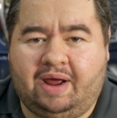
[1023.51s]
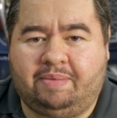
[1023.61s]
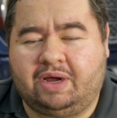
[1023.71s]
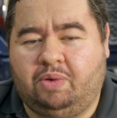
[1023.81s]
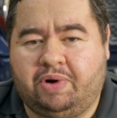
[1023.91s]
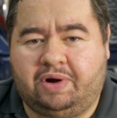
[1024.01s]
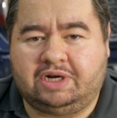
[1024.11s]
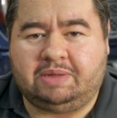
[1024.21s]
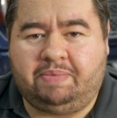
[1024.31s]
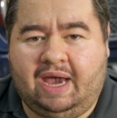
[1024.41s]
I'm going to go
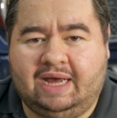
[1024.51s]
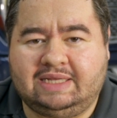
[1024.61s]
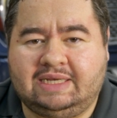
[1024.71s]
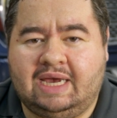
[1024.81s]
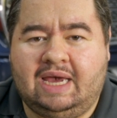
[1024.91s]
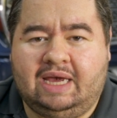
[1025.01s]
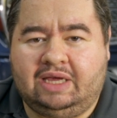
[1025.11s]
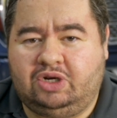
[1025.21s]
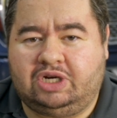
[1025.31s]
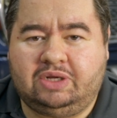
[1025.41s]
burnish the pads.
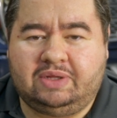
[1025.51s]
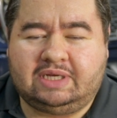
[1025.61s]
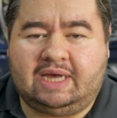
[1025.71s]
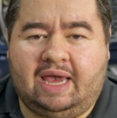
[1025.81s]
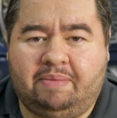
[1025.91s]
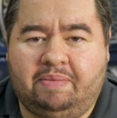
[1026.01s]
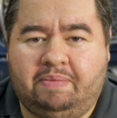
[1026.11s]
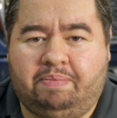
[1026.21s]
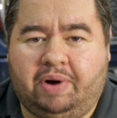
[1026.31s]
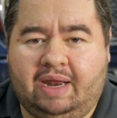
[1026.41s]
You should do the same,
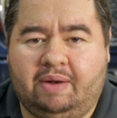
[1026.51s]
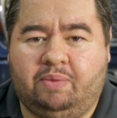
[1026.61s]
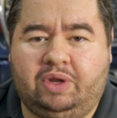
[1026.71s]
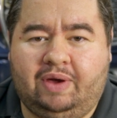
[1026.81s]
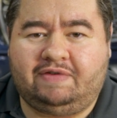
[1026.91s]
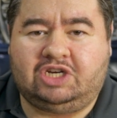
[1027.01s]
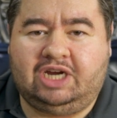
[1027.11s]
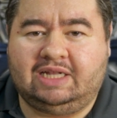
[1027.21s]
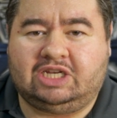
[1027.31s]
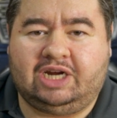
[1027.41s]
but when you have a
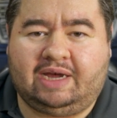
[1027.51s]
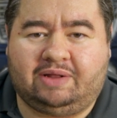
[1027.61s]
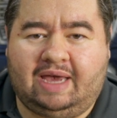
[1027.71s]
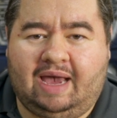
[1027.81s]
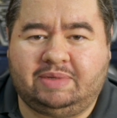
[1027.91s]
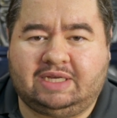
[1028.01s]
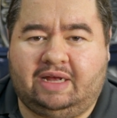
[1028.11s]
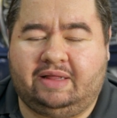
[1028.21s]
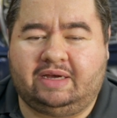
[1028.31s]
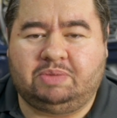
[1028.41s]
chance, check out the
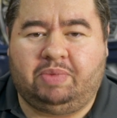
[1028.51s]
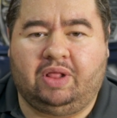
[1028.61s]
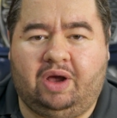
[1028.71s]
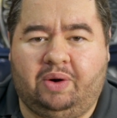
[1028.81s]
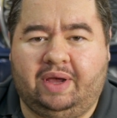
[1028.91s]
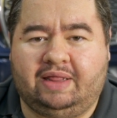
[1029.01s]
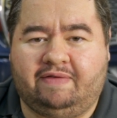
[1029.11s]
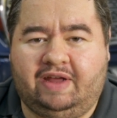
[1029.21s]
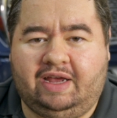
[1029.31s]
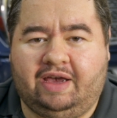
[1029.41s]
Amazon links below in the
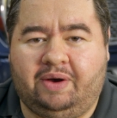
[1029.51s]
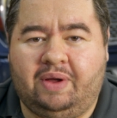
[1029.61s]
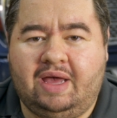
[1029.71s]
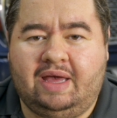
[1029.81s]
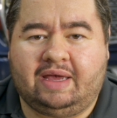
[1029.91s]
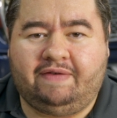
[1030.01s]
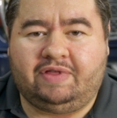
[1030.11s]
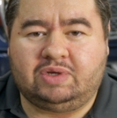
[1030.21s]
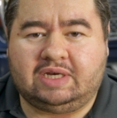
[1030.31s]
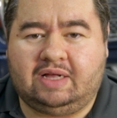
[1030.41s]
video. Give
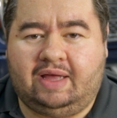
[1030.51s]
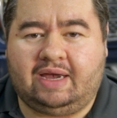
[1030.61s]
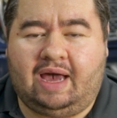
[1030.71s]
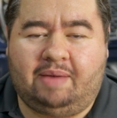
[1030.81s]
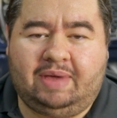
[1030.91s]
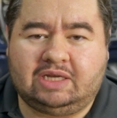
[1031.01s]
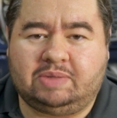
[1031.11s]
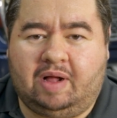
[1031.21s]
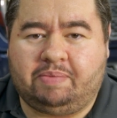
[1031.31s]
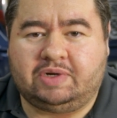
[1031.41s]
those a click. I make a
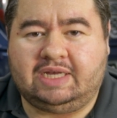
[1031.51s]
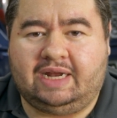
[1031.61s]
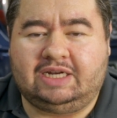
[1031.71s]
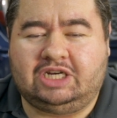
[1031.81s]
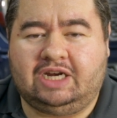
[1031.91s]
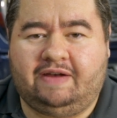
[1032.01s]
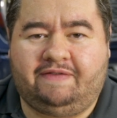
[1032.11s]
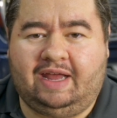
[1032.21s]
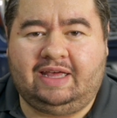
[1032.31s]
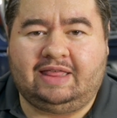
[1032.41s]
small percentage
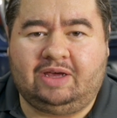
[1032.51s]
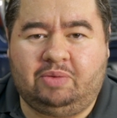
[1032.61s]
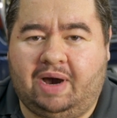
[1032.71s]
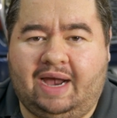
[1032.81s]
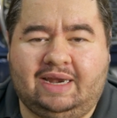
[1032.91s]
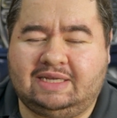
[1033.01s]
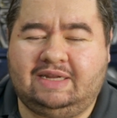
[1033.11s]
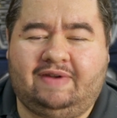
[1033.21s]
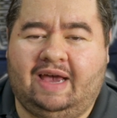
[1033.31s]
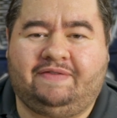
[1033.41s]
of anything you buy. It doesn't
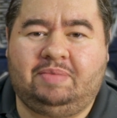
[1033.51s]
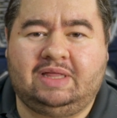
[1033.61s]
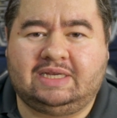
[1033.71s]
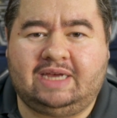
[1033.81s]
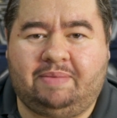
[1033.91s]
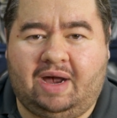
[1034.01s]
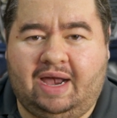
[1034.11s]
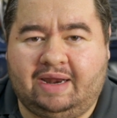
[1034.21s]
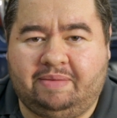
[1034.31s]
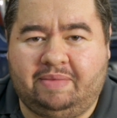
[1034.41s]
even have to be the same
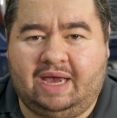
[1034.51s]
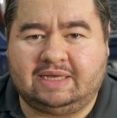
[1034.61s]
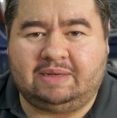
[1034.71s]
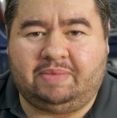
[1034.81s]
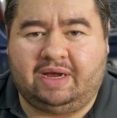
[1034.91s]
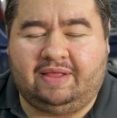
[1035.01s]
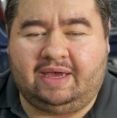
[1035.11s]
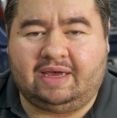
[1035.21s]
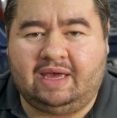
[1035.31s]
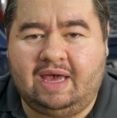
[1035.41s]
item as in my
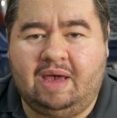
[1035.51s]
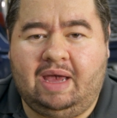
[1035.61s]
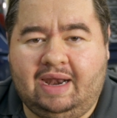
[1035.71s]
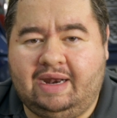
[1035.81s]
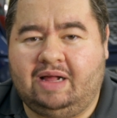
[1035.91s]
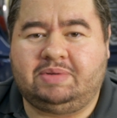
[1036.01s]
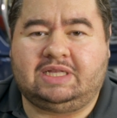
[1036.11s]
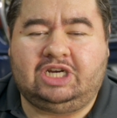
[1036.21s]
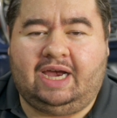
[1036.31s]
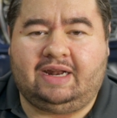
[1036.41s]
link, and it helps
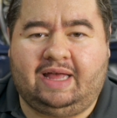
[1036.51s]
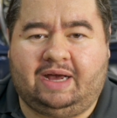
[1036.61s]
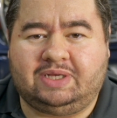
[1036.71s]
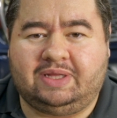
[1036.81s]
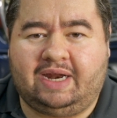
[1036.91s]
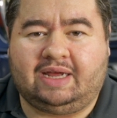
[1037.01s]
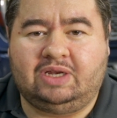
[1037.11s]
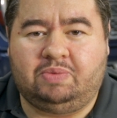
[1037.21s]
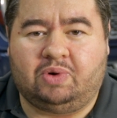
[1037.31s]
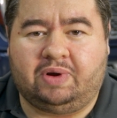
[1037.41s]
the channel out so that I can
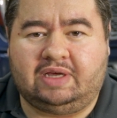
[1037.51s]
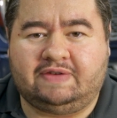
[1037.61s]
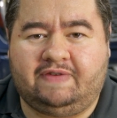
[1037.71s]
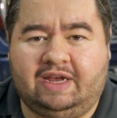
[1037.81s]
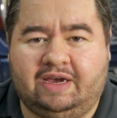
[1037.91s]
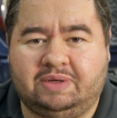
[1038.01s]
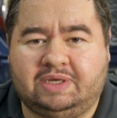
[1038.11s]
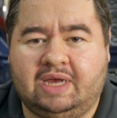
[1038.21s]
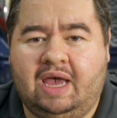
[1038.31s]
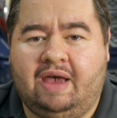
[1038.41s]
do more of these
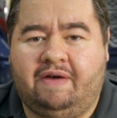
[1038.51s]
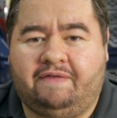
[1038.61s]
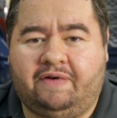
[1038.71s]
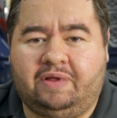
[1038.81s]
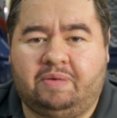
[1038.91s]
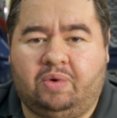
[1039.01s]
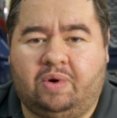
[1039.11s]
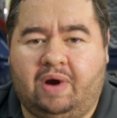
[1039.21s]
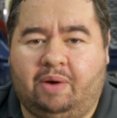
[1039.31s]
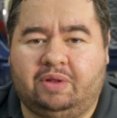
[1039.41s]
videos.
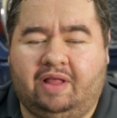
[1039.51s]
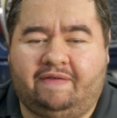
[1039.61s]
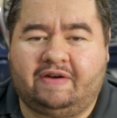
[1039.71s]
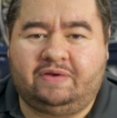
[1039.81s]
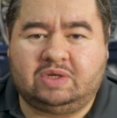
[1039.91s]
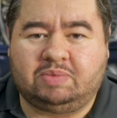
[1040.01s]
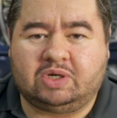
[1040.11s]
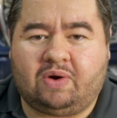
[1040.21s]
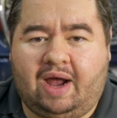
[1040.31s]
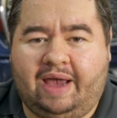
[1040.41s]
Furthermore, I would love it if you
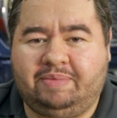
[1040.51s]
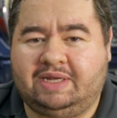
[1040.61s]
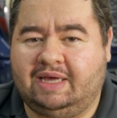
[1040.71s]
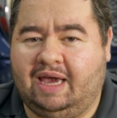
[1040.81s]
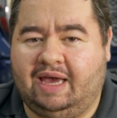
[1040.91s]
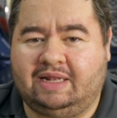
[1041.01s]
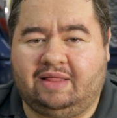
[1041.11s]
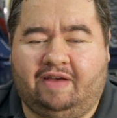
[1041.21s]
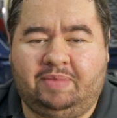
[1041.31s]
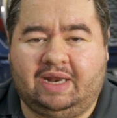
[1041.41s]
subscribed and
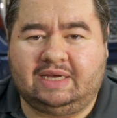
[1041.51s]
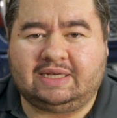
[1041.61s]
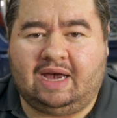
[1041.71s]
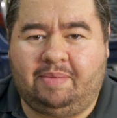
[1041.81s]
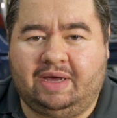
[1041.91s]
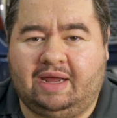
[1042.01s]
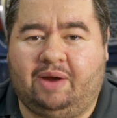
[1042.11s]
left me a nice comment.